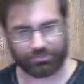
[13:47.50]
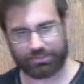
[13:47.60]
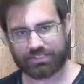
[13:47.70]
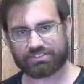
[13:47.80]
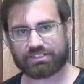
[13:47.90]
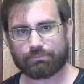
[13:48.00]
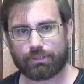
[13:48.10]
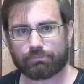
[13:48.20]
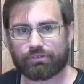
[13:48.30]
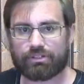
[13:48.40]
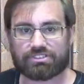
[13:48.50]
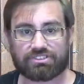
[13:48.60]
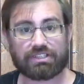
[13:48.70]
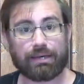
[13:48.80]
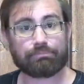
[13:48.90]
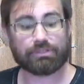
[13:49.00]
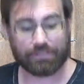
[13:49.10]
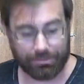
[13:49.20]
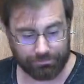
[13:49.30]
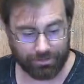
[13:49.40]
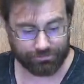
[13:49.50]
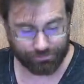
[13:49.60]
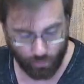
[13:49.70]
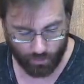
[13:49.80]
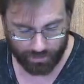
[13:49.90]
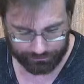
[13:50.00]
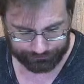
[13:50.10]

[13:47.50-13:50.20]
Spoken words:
that's step number 3. Step number 4,